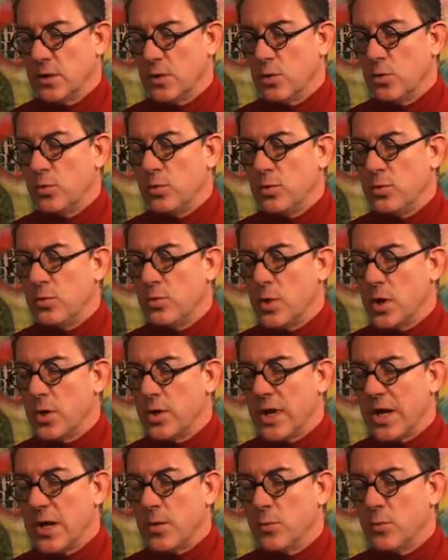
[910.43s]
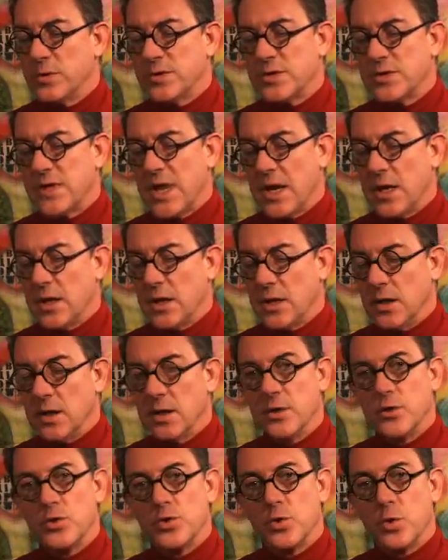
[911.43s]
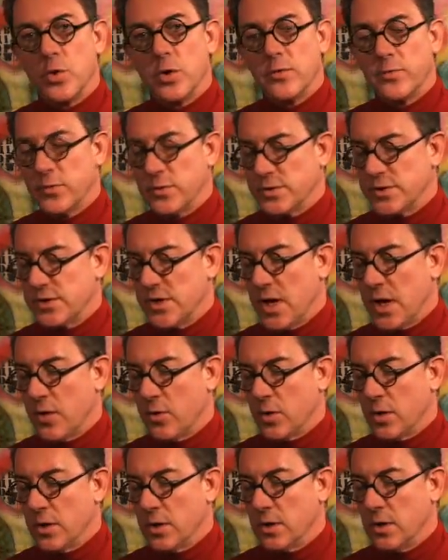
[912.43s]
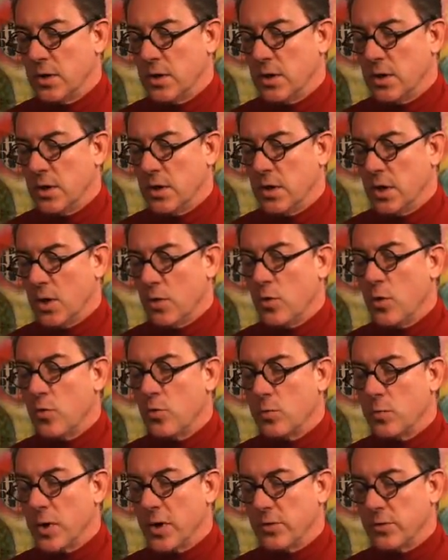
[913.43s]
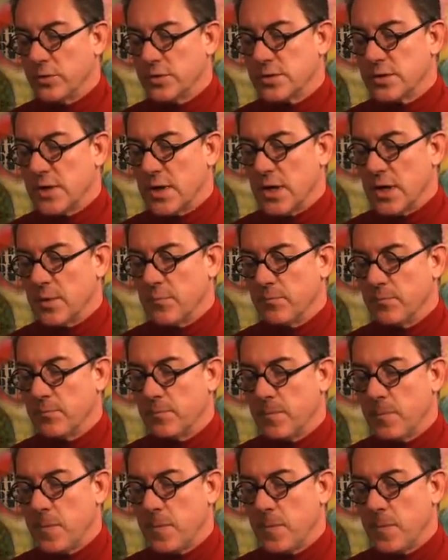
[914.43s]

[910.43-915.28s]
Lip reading: Who knew her name was Sadie, short for Sarah, her own mother's name?